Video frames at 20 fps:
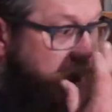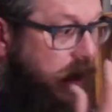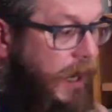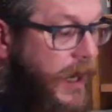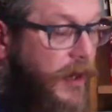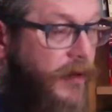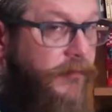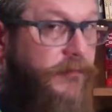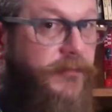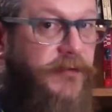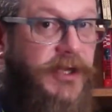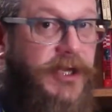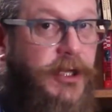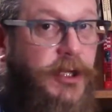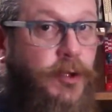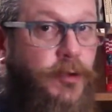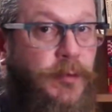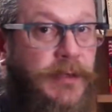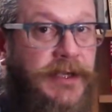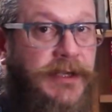of
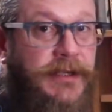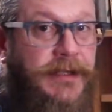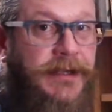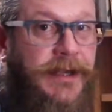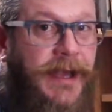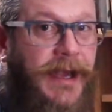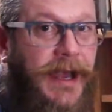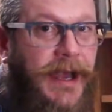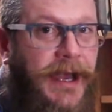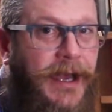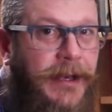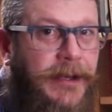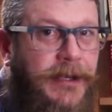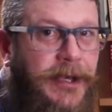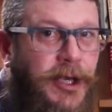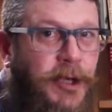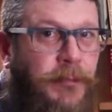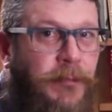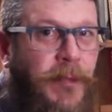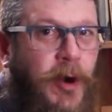human
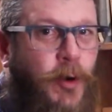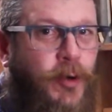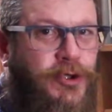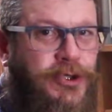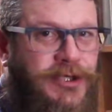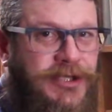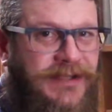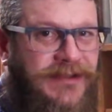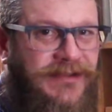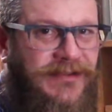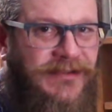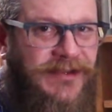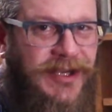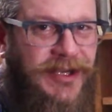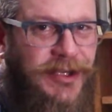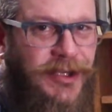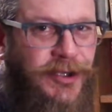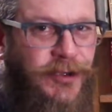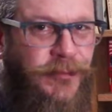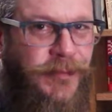emotions
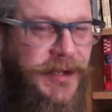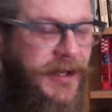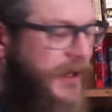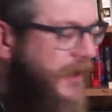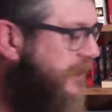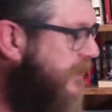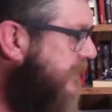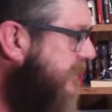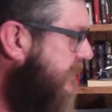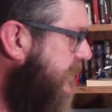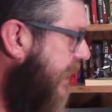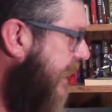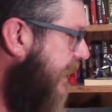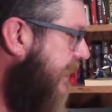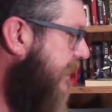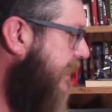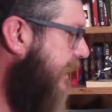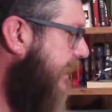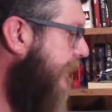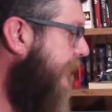and human
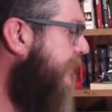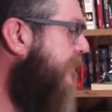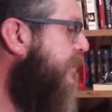understanding.